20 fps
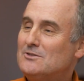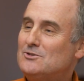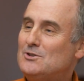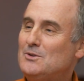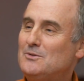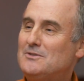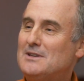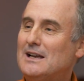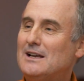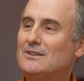
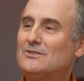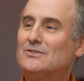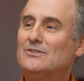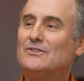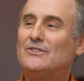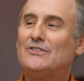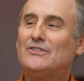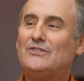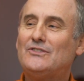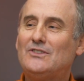
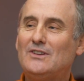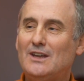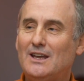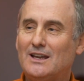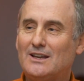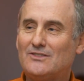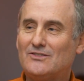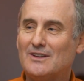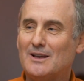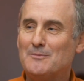
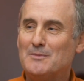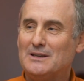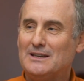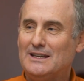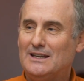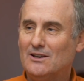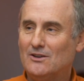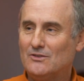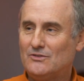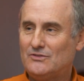2006, I'm
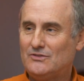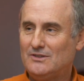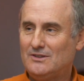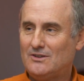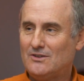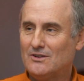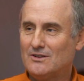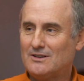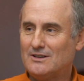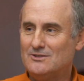in
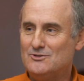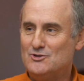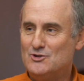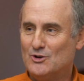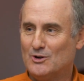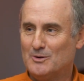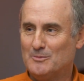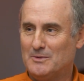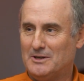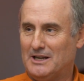Gelsenkirchen,
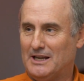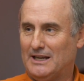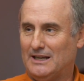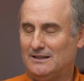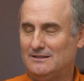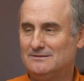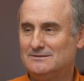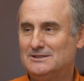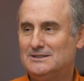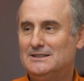
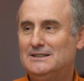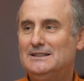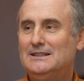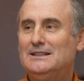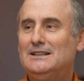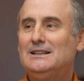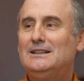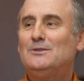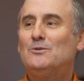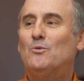Germany,
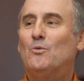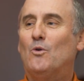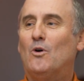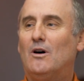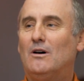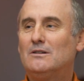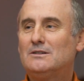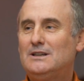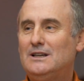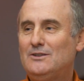
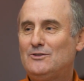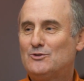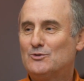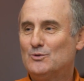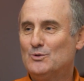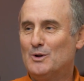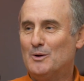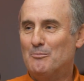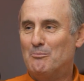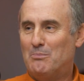walking
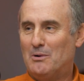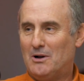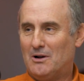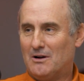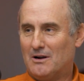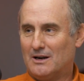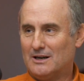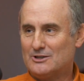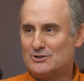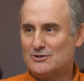through a
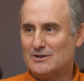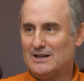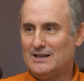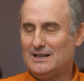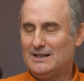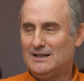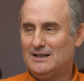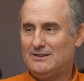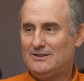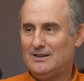bar trying
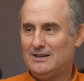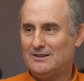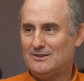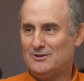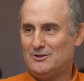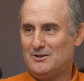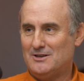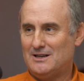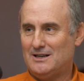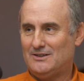to get a ticket
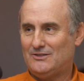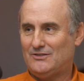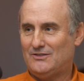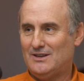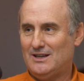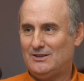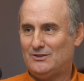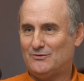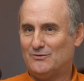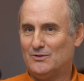to the United
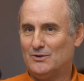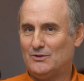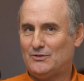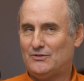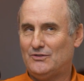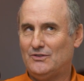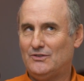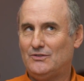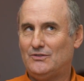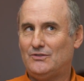States
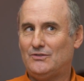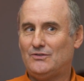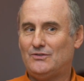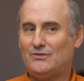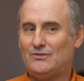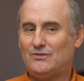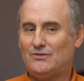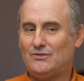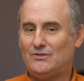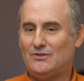
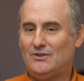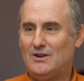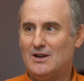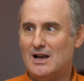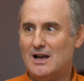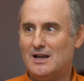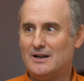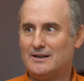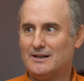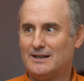versus
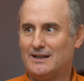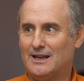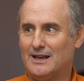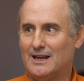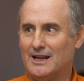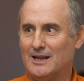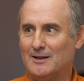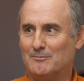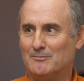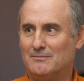Ghana
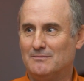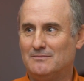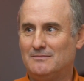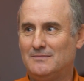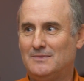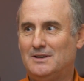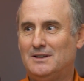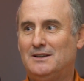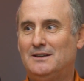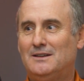game.
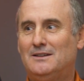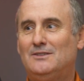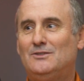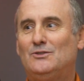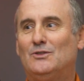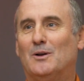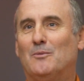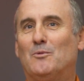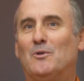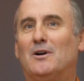Uh-huh.
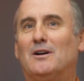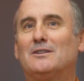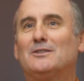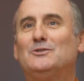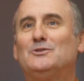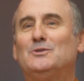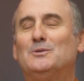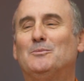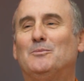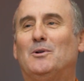So I'm
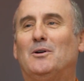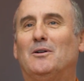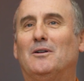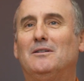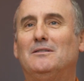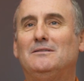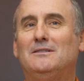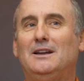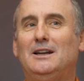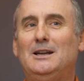walking through a
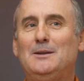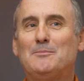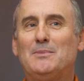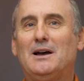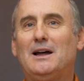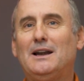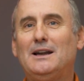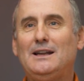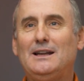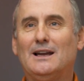bar.
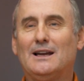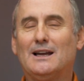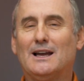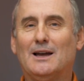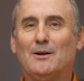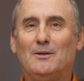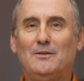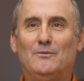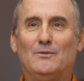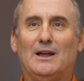Anybody?
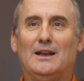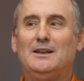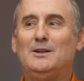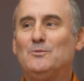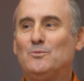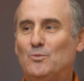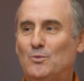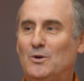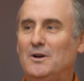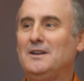I
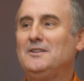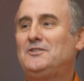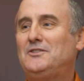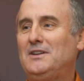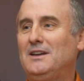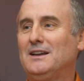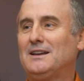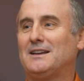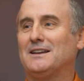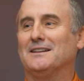need one
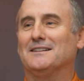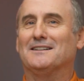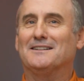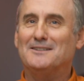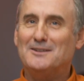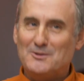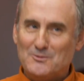ticket.